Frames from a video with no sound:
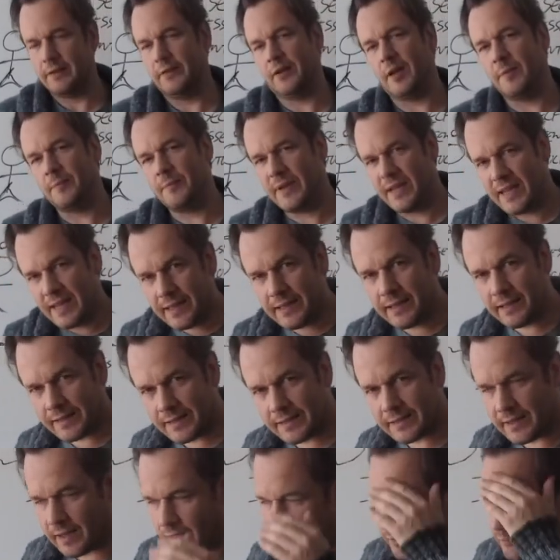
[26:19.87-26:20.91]
Now, being
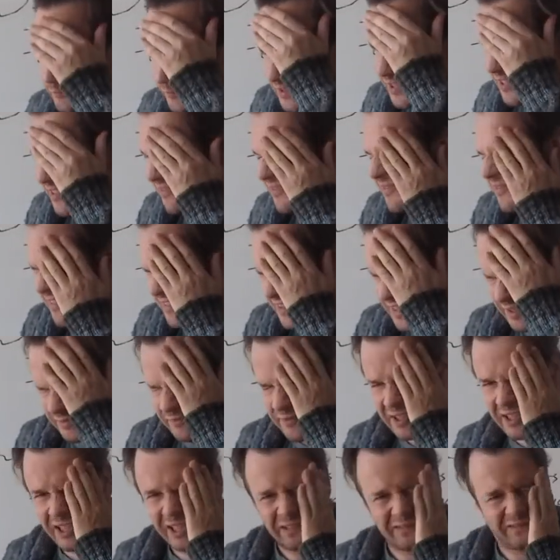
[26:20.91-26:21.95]
itself is a
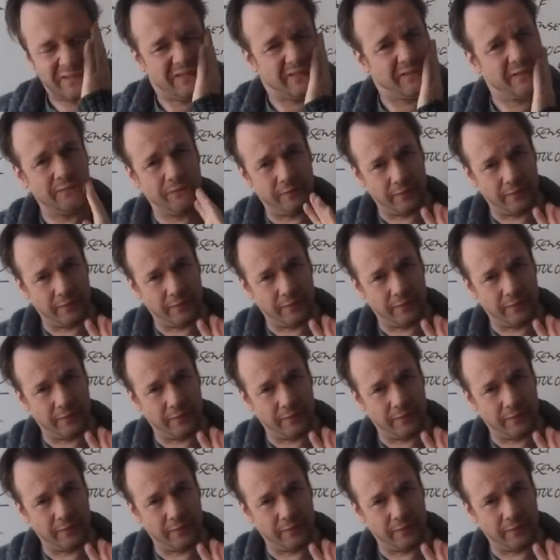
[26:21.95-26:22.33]
difficult